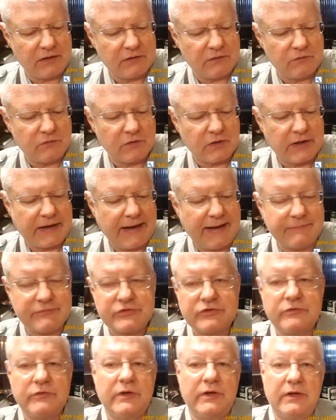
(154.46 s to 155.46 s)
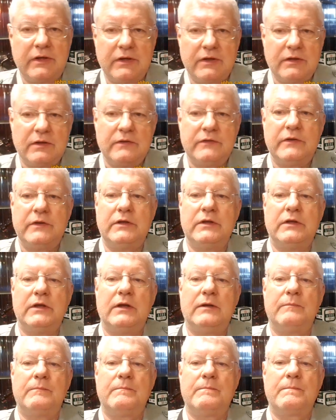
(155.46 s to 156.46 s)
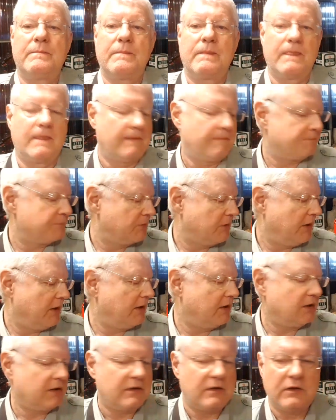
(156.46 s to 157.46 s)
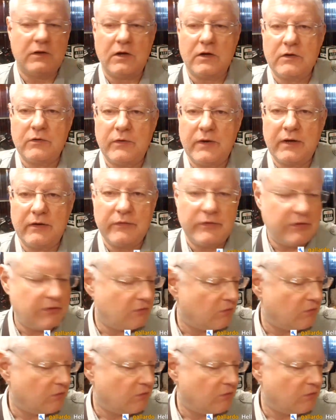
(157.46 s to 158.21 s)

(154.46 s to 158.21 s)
We're capturing the. Hey, Gallardo, how are you?